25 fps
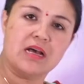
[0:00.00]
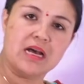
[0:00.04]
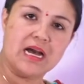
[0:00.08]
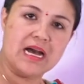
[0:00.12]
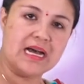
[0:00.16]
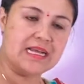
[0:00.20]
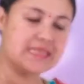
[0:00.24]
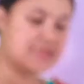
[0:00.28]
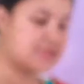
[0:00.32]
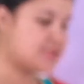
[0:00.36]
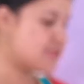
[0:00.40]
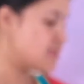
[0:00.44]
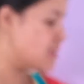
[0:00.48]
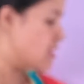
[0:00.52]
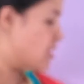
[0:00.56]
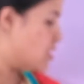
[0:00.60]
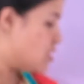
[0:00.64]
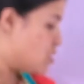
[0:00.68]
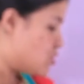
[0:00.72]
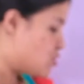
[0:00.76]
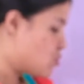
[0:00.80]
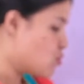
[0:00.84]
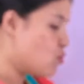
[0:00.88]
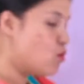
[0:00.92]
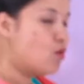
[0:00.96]
us.
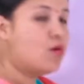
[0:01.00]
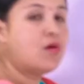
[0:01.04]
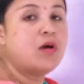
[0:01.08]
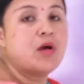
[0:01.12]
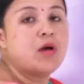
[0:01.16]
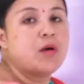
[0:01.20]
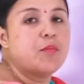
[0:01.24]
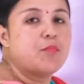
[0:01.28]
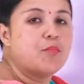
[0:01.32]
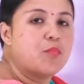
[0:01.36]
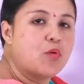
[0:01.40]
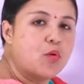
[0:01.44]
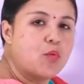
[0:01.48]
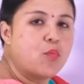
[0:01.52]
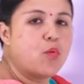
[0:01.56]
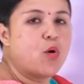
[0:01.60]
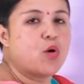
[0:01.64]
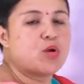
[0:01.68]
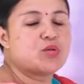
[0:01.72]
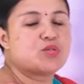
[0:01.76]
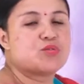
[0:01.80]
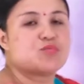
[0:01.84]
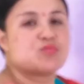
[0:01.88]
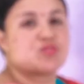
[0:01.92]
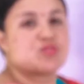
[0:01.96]
So move
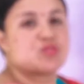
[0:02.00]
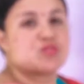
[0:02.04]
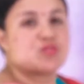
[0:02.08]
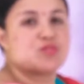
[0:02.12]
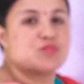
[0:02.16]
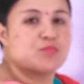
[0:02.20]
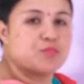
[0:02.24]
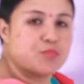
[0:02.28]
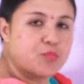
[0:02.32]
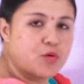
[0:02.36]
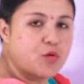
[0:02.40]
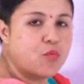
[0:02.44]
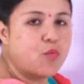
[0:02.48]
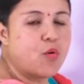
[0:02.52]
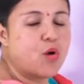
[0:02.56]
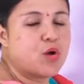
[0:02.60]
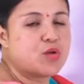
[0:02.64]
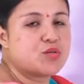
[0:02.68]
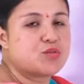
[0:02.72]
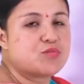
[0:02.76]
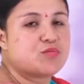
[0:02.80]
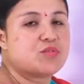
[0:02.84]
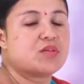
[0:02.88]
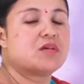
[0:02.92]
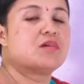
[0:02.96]
on to move
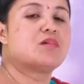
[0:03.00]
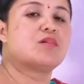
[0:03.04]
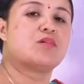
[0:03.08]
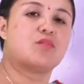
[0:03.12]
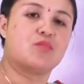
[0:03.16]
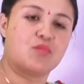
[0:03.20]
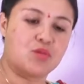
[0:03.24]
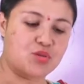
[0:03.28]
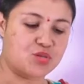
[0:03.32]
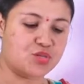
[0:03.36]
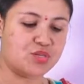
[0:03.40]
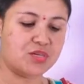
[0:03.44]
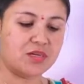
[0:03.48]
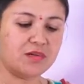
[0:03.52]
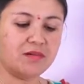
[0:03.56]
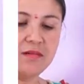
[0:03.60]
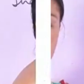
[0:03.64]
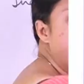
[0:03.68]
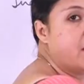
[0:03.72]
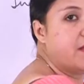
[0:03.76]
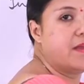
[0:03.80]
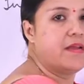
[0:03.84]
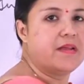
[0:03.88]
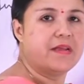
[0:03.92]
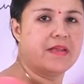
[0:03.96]
on to the question.
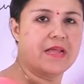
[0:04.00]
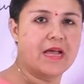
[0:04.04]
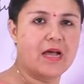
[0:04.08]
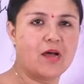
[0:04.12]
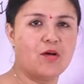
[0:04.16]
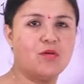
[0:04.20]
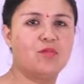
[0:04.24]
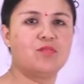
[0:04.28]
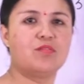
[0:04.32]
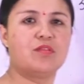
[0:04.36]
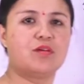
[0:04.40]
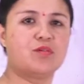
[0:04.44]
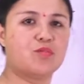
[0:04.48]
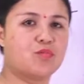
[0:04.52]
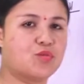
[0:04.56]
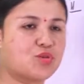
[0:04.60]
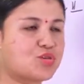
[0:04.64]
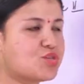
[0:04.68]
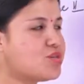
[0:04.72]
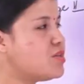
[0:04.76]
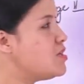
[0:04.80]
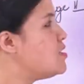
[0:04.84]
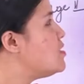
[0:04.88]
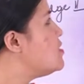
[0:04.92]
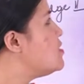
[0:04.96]
Now the question